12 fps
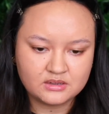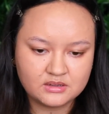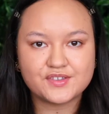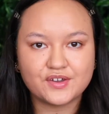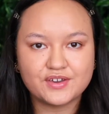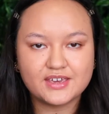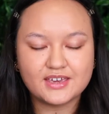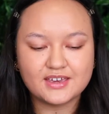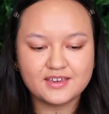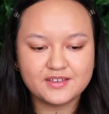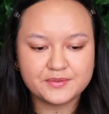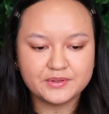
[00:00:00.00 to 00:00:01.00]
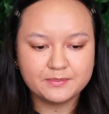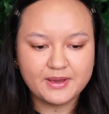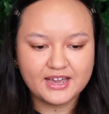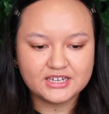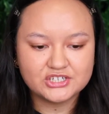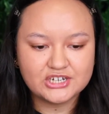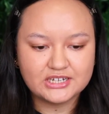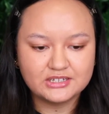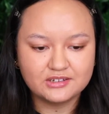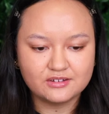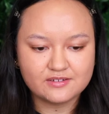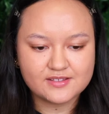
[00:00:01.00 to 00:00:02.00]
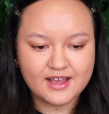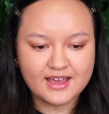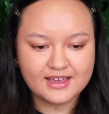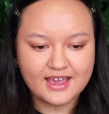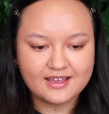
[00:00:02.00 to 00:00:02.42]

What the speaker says: So here is what the packaging looks like.